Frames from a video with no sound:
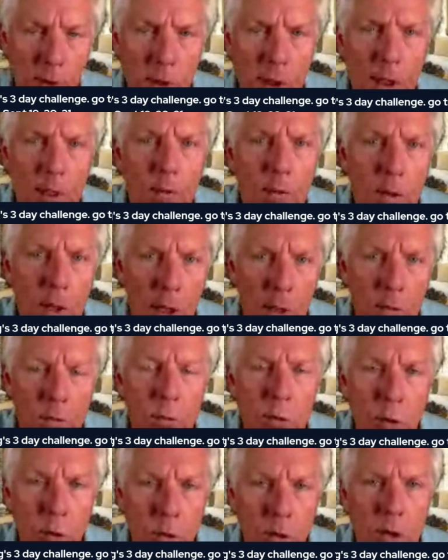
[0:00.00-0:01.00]
I
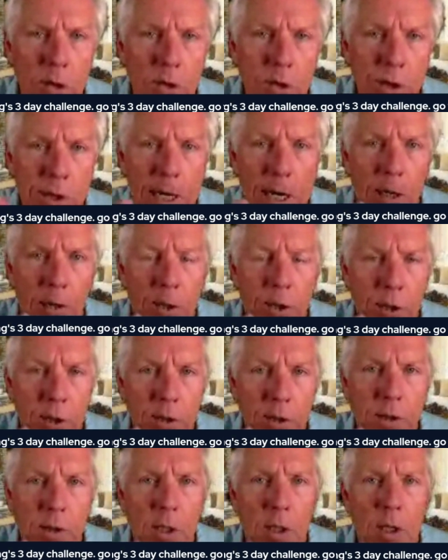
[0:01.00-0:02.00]
do these
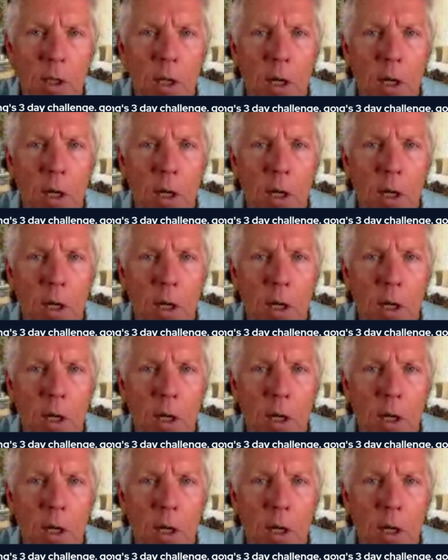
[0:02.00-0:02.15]
challenges